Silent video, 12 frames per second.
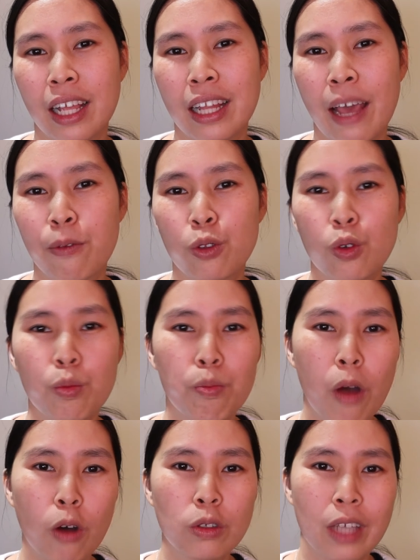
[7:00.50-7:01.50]
it has to
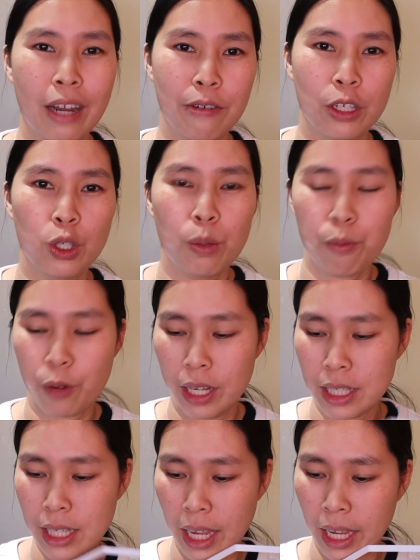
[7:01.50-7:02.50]
pause and resume
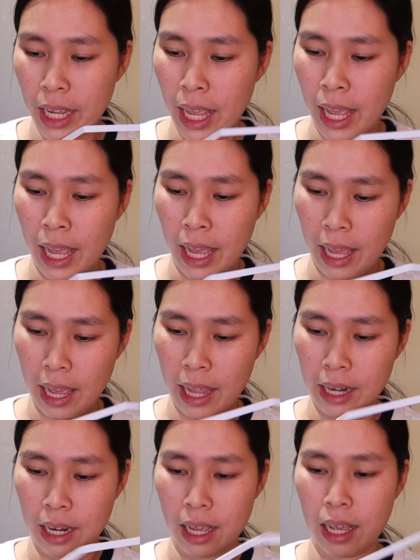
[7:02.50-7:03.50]
printing.
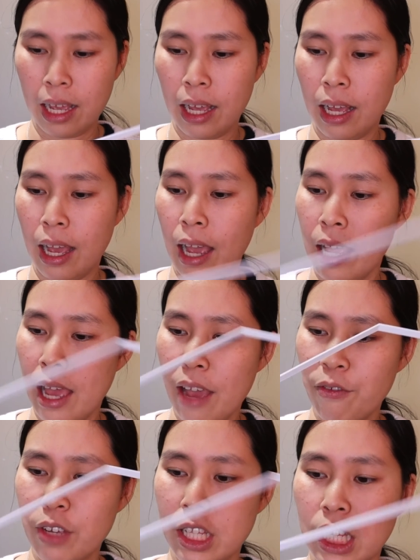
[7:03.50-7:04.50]
And I
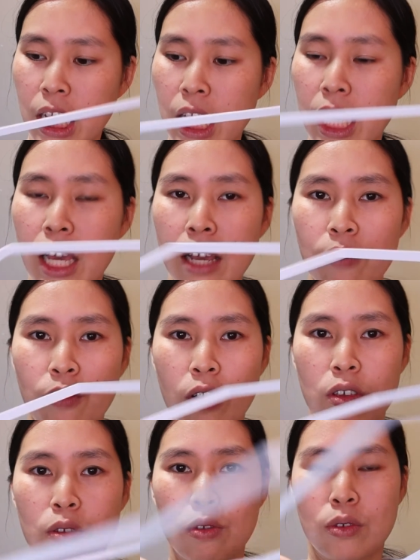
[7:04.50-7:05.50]
have it here
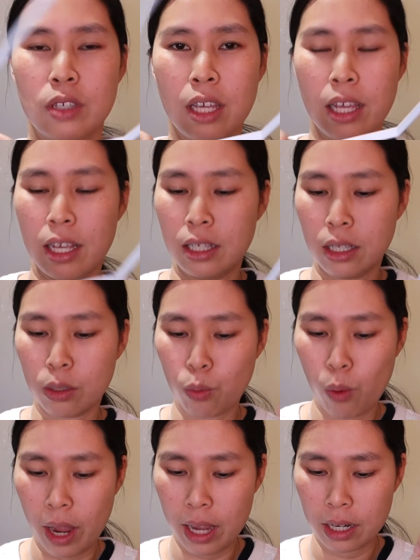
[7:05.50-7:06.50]
for you to see. It is
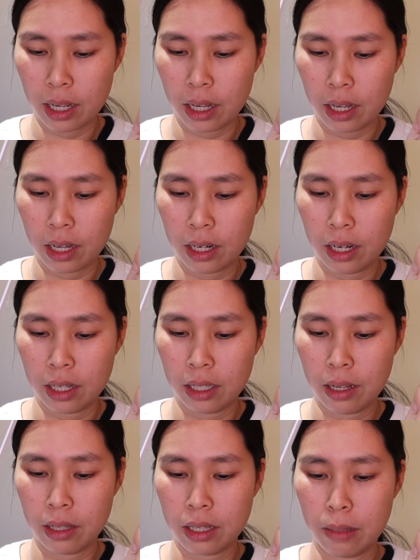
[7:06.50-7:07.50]
where
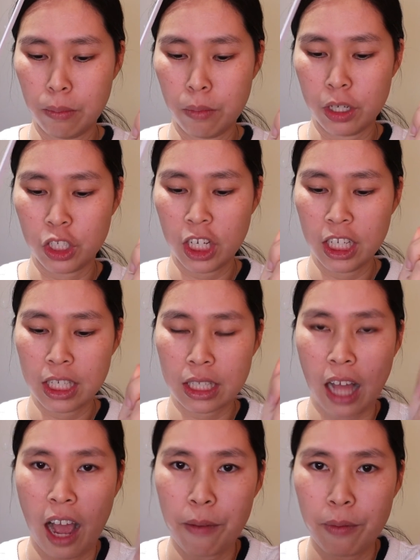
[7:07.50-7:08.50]
the machine
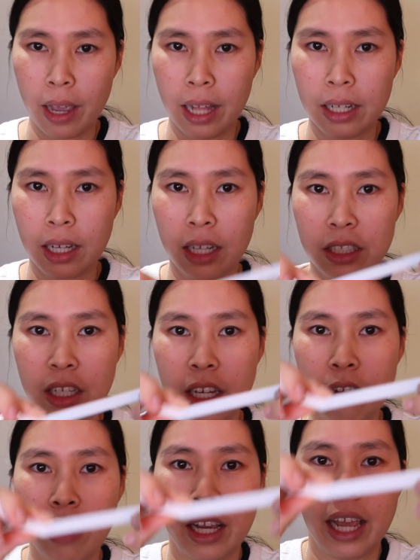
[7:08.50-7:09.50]
stop and
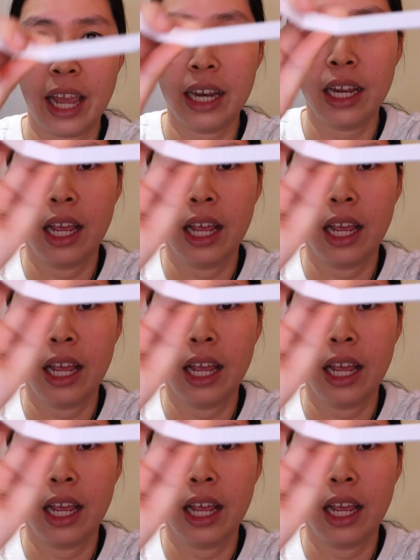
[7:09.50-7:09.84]
continue again.